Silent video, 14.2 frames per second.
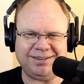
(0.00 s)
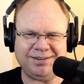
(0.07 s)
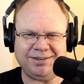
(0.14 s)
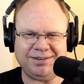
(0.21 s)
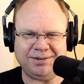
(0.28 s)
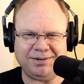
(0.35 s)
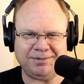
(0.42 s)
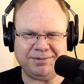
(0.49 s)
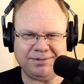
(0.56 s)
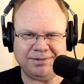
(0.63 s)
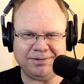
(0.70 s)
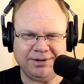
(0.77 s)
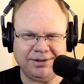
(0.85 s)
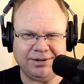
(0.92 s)
Oh, yeah,
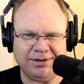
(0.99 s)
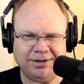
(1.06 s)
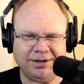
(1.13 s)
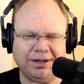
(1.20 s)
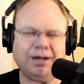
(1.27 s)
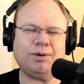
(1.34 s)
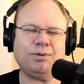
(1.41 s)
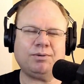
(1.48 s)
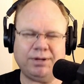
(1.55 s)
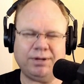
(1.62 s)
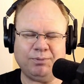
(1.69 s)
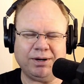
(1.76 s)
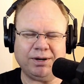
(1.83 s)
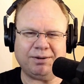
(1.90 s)
whatever.
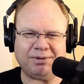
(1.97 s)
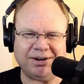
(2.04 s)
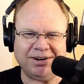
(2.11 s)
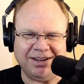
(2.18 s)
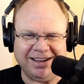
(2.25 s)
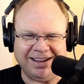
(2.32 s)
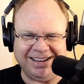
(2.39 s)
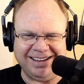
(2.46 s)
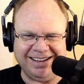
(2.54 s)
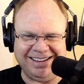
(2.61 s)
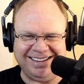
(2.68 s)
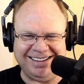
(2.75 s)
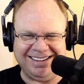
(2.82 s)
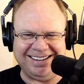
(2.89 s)
I was just a
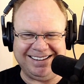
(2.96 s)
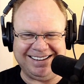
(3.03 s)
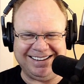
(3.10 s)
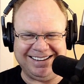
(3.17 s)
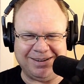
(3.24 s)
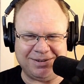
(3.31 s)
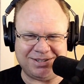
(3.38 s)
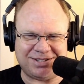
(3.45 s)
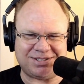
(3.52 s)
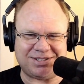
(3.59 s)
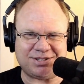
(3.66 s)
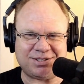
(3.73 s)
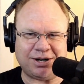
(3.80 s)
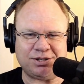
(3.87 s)
sergeant. But
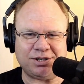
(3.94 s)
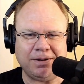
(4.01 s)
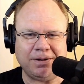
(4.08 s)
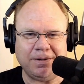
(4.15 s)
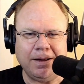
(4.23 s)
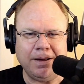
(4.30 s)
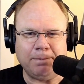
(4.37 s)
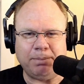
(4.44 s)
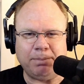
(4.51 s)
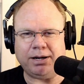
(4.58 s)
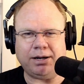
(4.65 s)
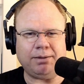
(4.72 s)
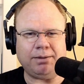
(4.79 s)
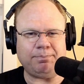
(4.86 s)
um,
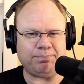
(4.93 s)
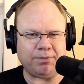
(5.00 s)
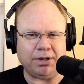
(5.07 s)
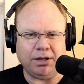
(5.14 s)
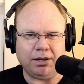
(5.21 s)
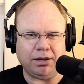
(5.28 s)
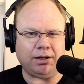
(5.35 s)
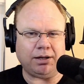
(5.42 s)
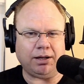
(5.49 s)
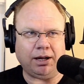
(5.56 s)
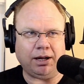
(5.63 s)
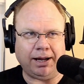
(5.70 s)
I, I fixed PowerPoint